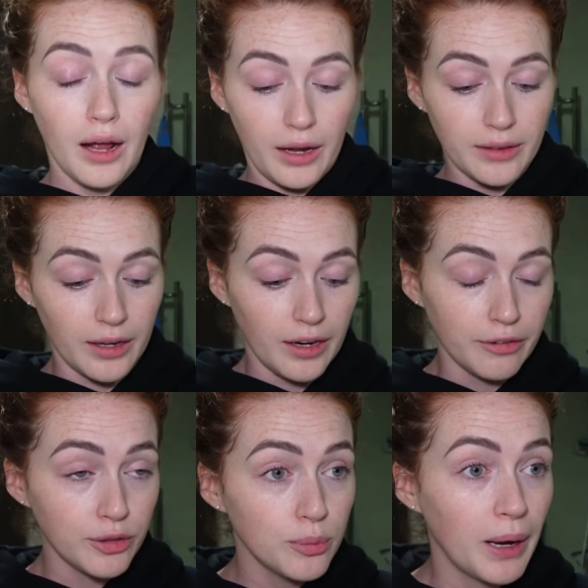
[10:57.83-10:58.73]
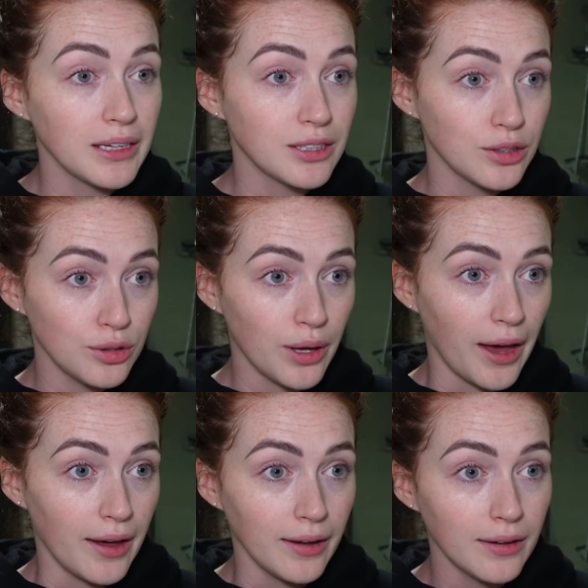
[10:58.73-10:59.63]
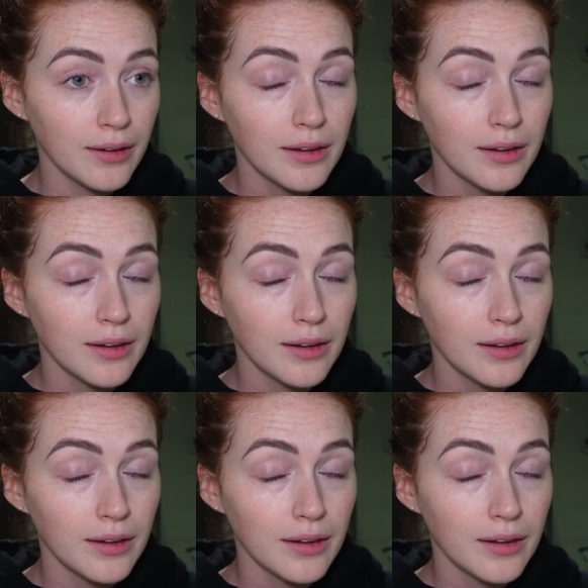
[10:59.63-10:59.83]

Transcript: and then I flew back to the UK